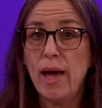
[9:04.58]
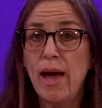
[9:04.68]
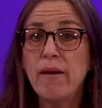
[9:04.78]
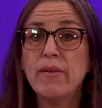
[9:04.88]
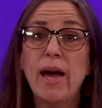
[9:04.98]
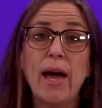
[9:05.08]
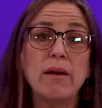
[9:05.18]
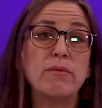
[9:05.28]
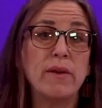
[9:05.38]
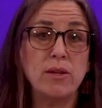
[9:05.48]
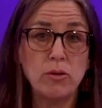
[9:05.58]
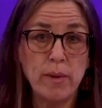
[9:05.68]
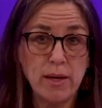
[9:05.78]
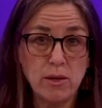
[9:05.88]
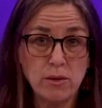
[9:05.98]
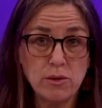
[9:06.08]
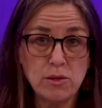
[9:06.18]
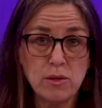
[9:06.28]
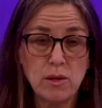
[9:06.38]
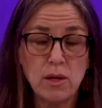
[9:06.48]
have had fender
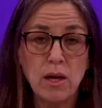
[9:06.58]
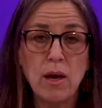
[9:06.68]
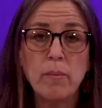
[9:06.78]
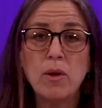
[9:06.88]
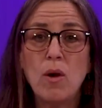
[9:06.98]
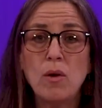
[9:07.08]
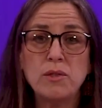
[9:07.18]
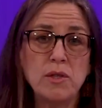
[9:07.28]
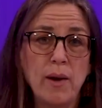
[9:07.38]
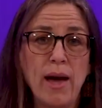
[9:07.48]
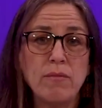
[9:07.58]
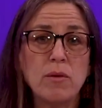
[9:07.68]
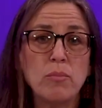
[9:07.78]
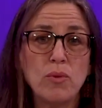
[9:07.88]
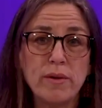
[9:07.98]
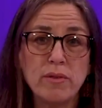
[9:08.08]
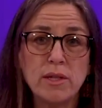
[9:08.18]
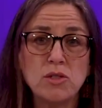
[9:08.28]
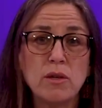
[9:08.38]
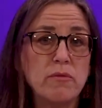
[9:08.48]
benders, but also have the
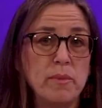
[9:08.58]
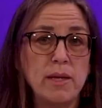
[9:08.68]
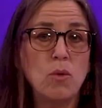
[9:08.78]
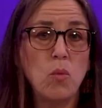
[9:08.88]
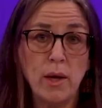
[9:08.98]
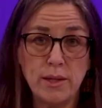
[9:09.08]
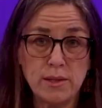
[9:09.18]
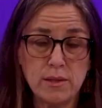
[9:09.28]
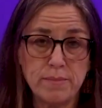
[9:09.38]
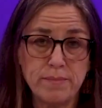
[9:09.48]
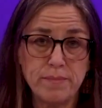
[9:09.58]
privilege of being white.